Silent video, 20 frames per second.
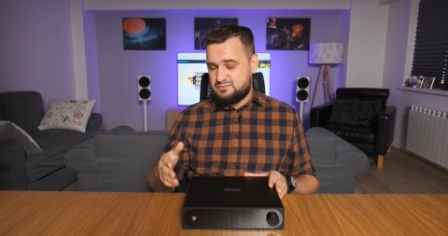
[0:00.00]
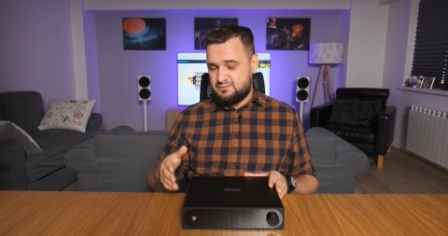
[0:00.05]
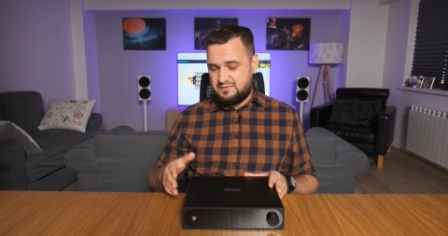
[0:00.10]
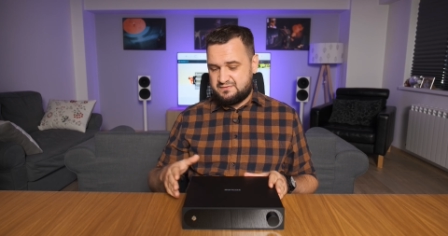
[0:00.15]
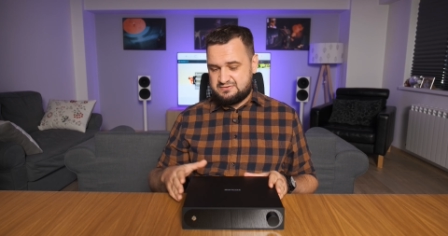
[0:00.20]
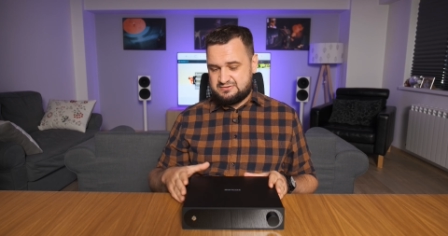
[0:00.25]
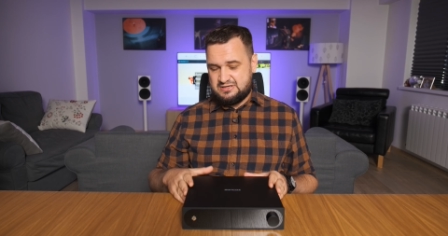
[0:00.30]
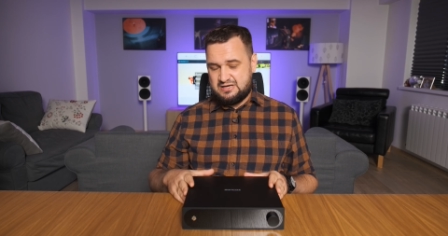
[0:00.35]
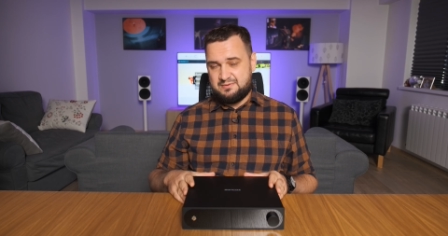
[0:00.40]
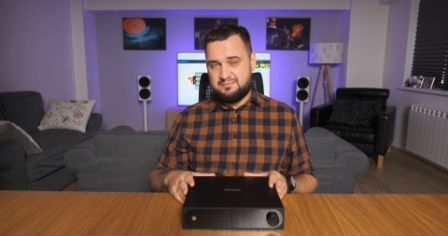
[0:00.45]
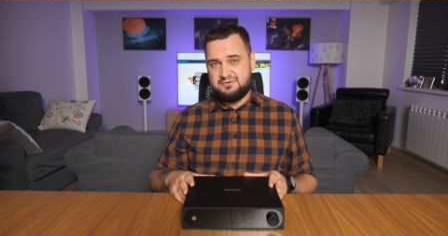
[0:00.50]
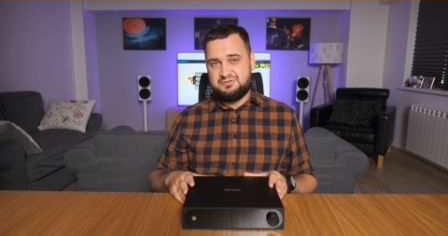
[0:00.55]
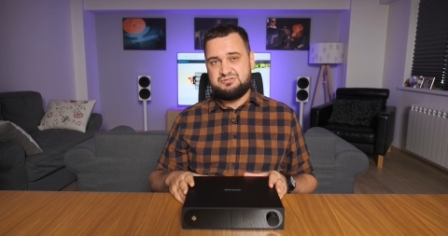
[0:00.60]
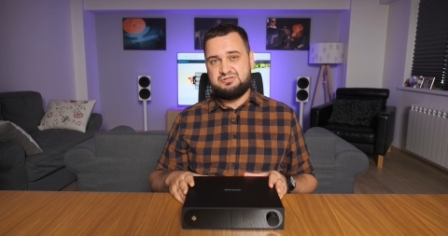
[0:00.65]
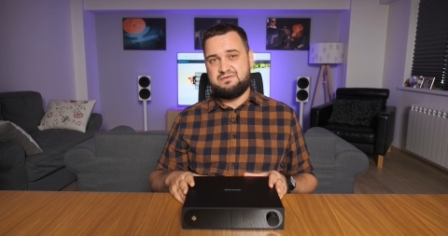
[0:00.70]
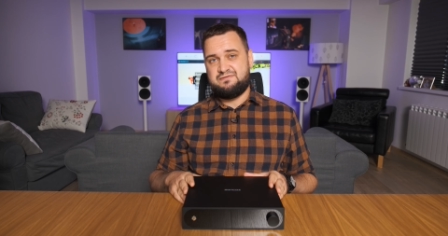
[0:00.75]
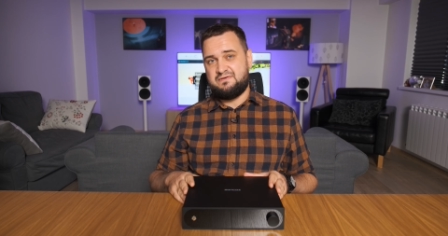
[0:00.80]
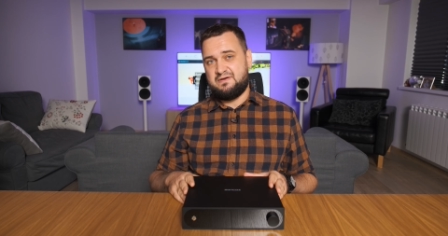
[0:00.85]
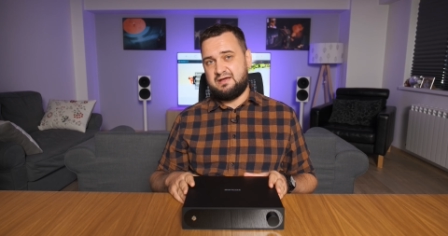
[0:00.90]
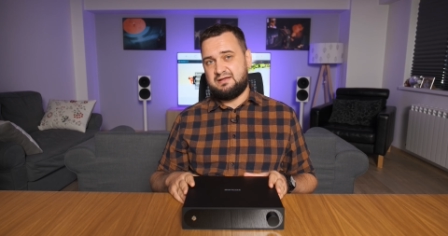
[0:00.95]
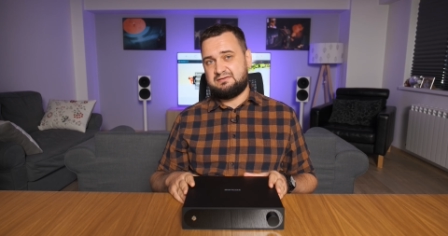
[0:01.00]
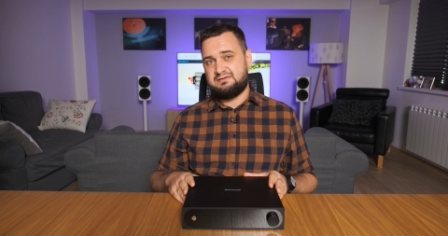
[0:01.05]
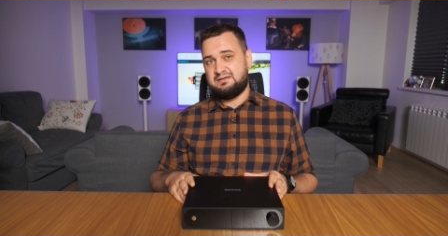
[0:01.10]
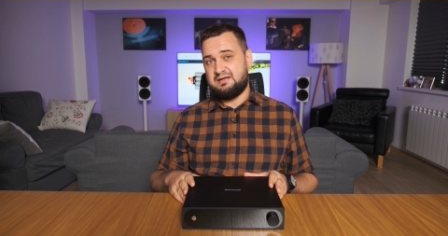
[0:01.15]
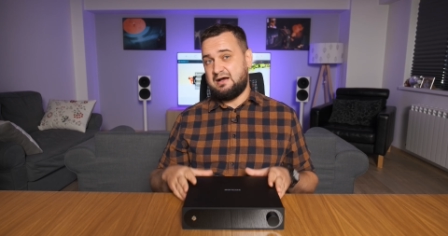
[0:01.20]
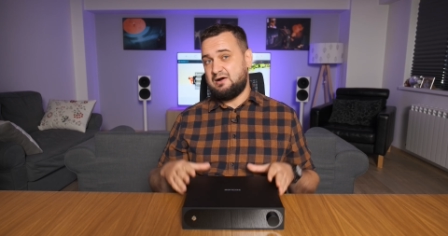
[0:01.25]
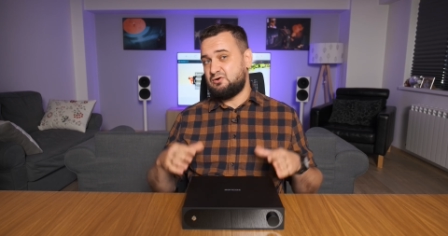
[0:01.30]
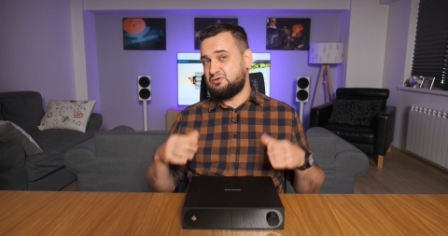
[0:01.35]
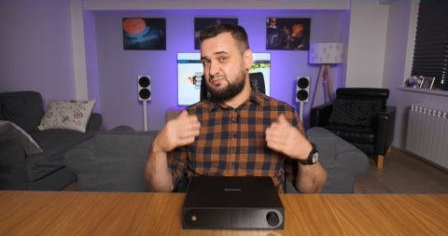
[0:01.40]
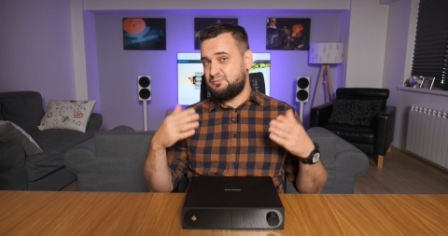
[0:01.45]
with some GFET
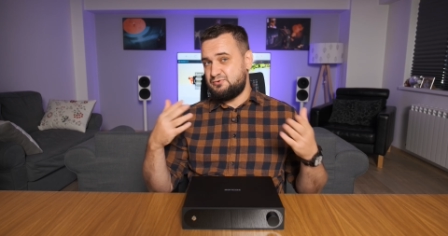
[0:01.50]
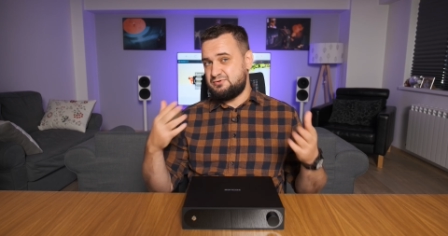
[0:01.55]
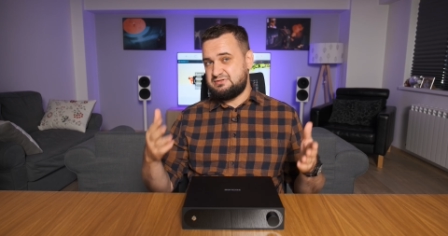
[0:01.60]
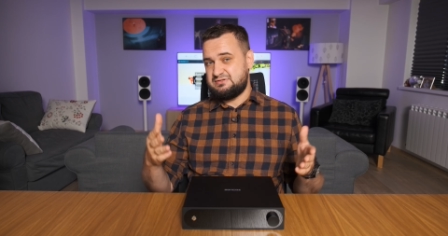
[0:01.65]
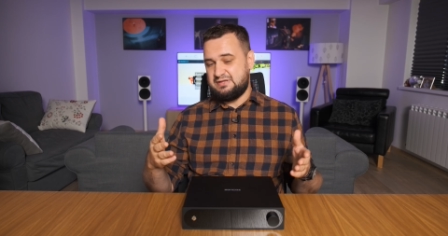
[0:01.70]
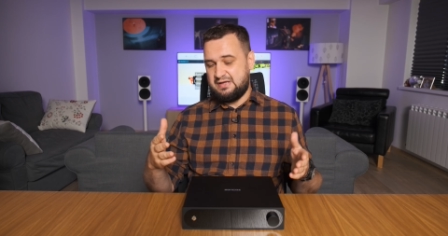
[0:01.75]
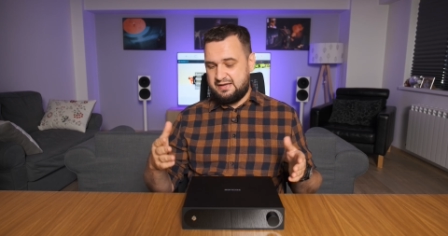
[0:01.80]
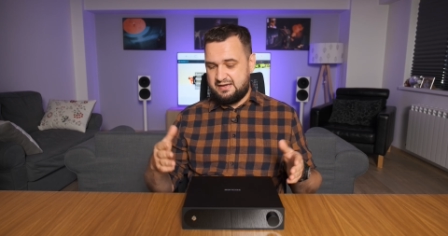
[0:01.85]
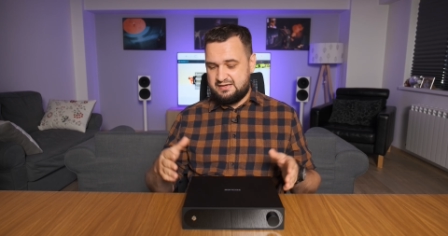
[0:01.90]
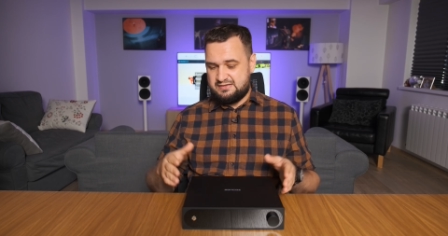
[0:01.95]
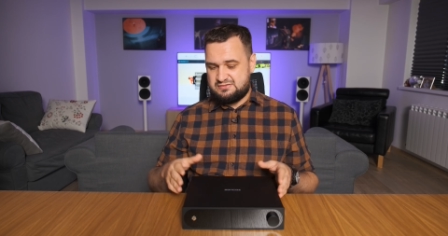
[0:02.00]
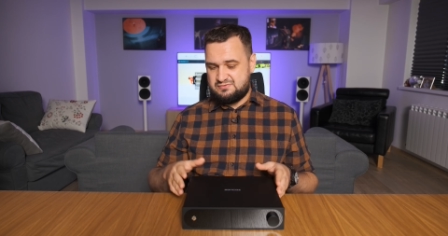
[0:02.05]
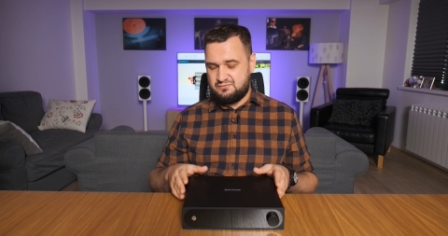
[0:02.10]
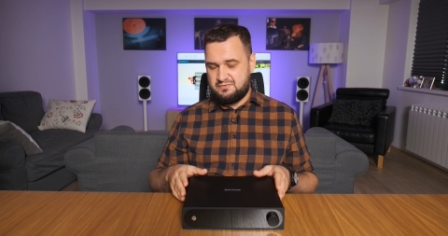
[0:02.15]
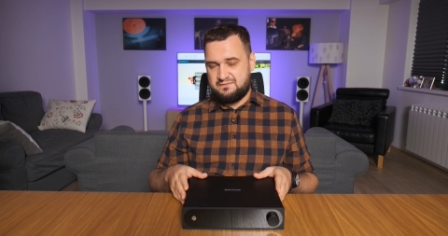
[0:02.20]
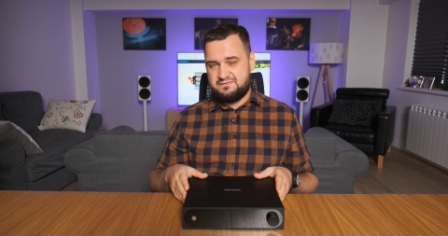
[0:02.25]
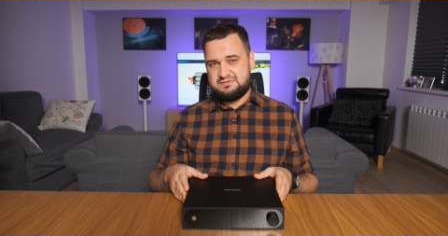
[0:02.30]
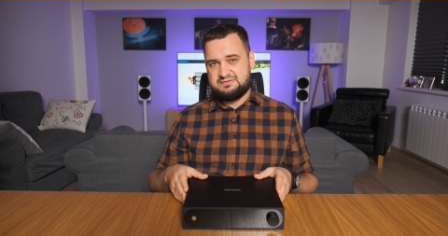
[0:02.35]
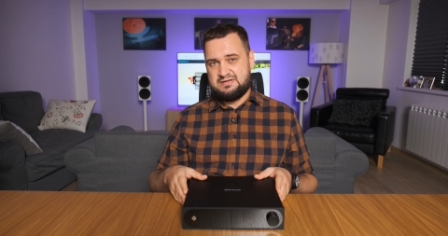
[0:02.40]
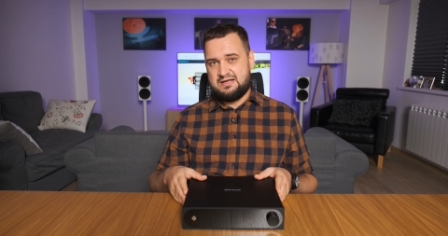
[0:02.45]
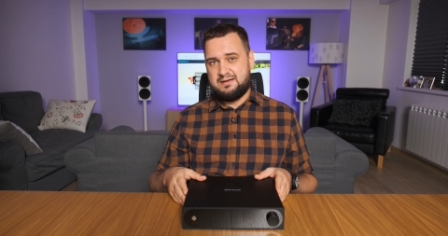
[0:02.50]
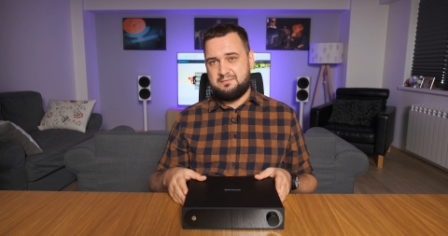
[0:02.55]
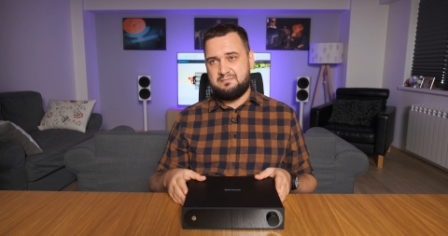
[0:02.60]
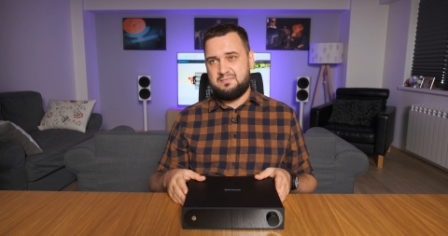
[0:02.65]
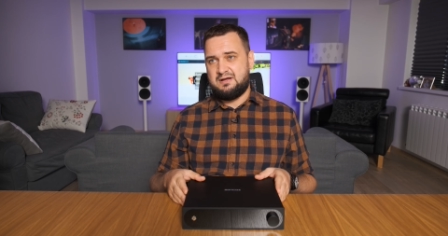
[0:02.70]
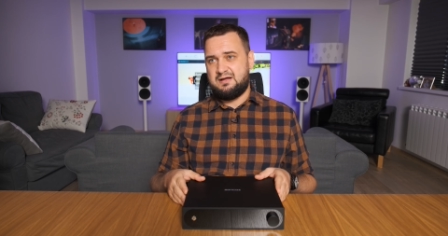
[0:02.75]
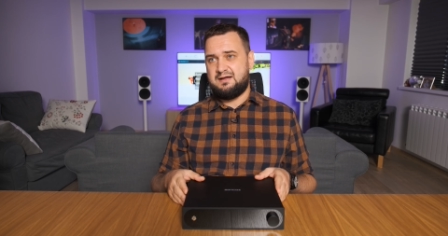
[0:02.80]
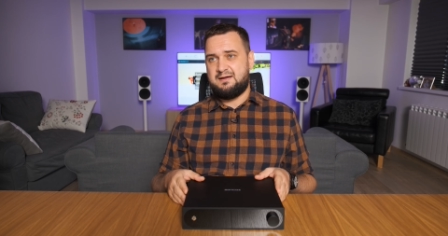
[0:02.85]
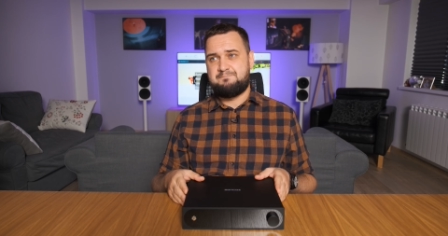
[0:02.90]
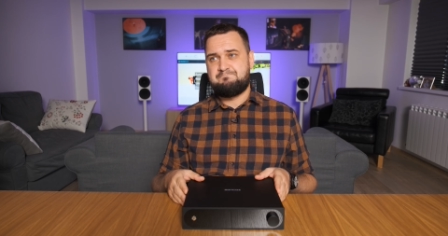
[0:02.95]
output stage, with
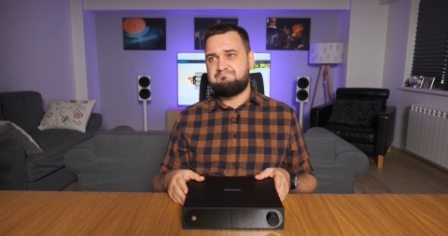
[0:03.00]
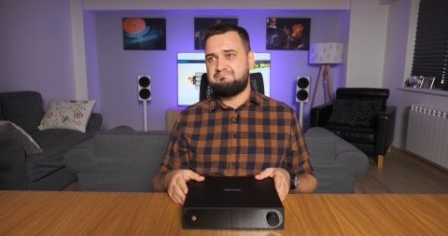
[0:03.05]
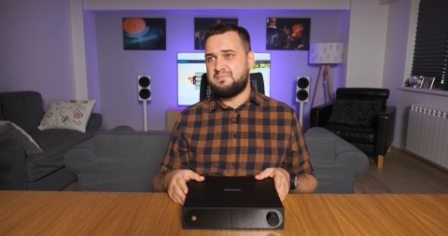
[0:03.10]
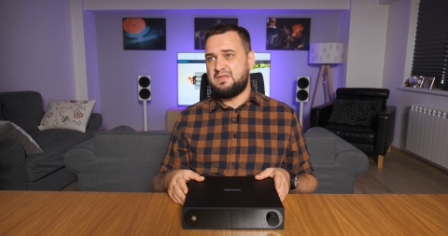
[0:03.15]
some